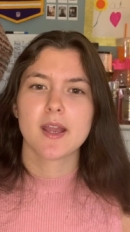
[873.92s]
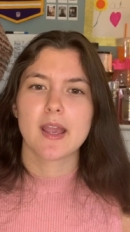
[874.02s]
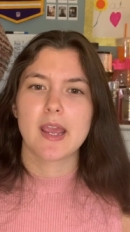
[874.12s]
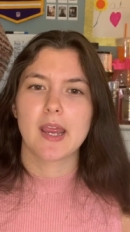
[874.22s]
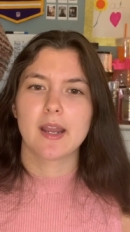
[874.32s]

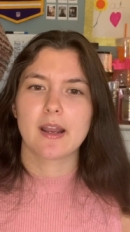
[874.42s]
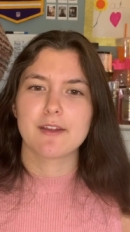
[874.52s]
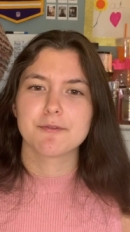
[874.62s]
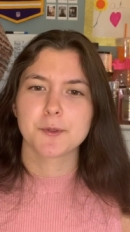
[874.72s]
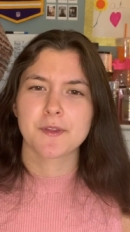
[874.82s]
and I
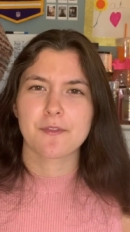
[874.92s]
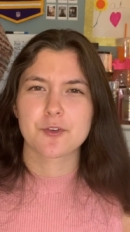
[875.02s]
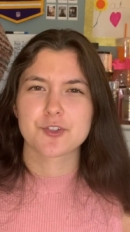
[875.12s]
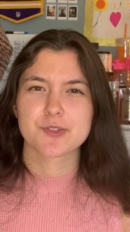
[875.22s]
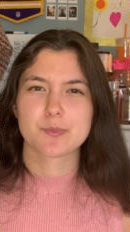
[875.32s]
feel like that
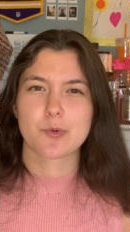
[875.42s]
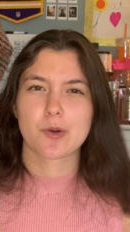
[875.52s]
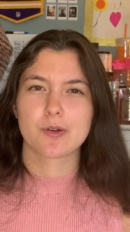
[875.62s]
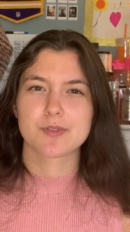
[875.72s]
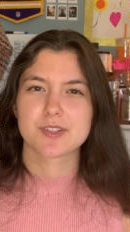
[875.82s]
there's just
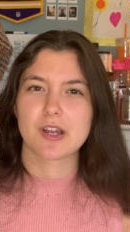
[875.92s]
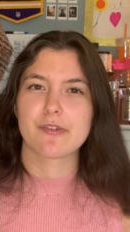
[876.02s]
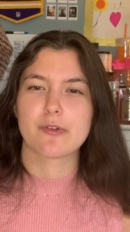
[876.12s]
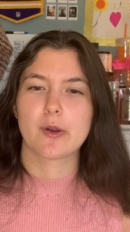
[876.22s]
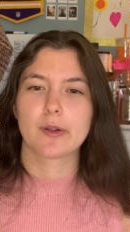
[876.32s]
more
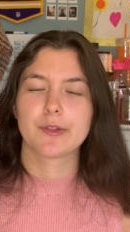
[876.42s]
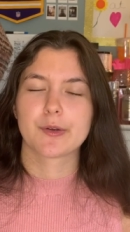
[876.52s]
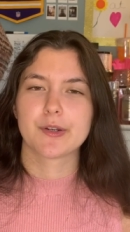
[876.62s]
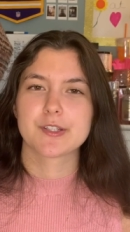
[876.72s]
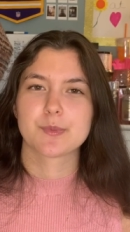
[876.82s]
stuff on
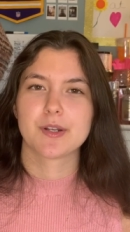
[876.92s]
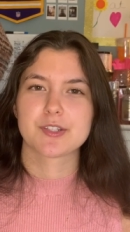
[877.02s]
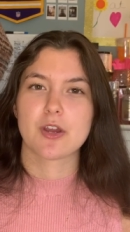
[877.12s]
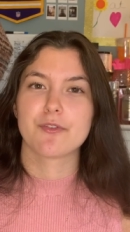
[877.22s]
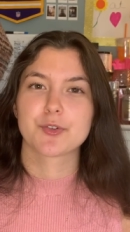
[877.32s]
clearance when
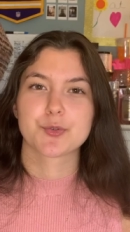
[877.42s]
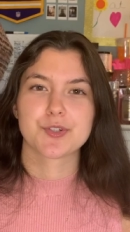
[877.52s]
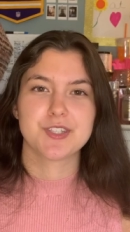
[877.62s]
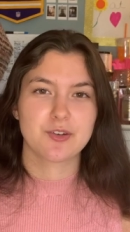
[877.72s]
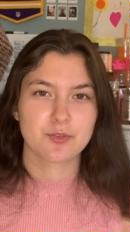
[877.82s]
it's on
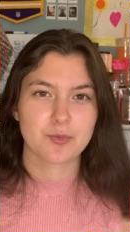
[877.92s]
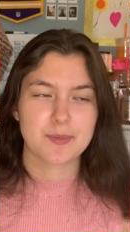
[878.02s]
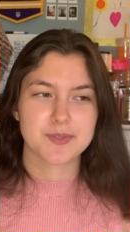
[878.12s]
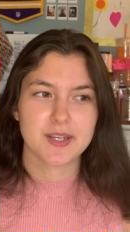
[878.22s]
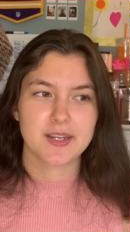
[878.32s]
Victoria's Secret
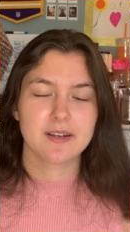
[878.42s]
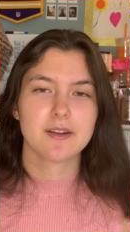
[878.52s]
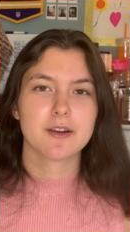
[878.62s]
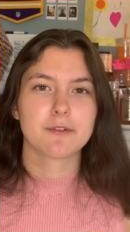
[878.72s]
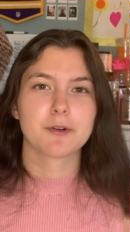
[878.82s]
website
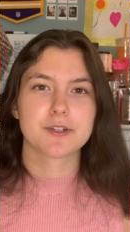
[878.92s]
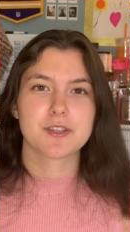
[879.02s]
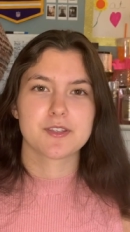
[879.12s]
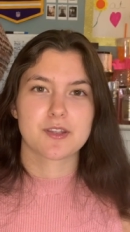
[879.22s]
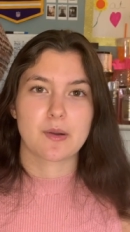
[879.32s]

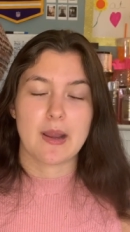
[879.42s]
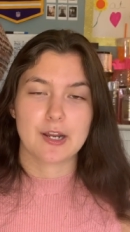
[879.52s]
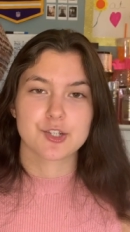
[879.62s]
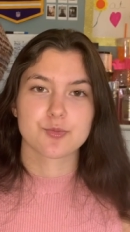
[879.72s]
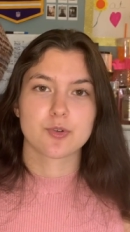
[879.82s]
versus their
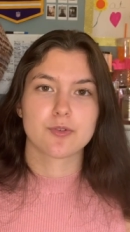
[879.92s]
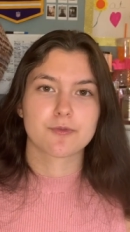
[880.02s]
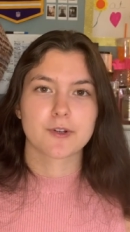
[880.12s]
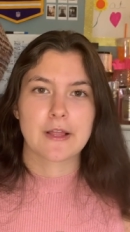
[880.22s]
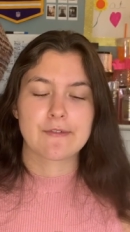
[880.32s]
actual
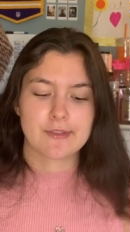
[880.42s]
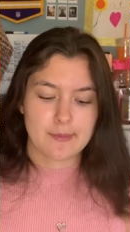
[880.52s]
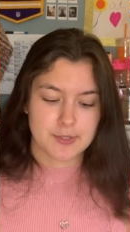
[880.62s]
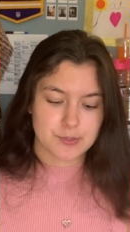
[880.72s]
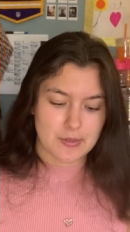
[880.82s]
For Love and
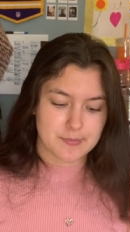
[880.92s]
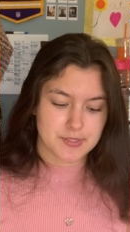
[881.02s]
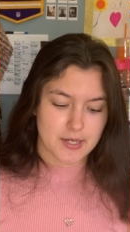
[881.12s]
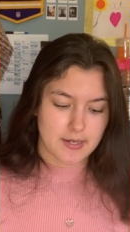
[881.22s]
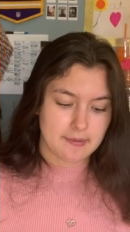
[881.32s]
Lemons
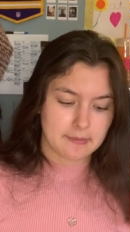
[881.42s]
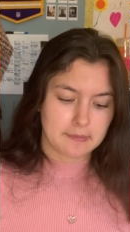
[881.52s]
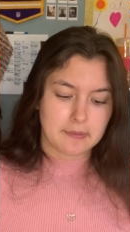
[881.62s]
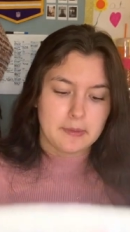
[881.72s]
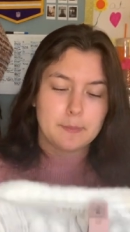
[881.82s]
website.
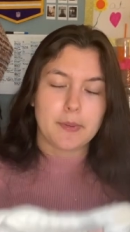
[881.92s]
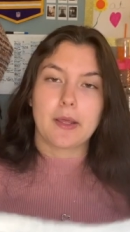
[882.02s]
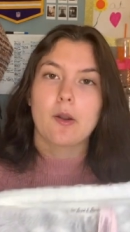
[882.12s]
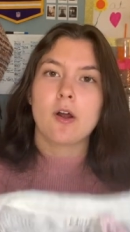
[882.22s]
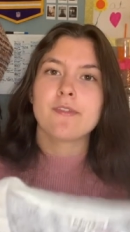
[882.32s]

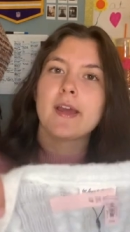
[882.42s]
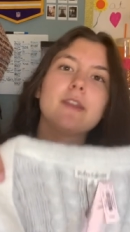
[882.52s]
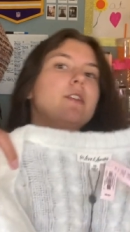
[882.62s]
But on that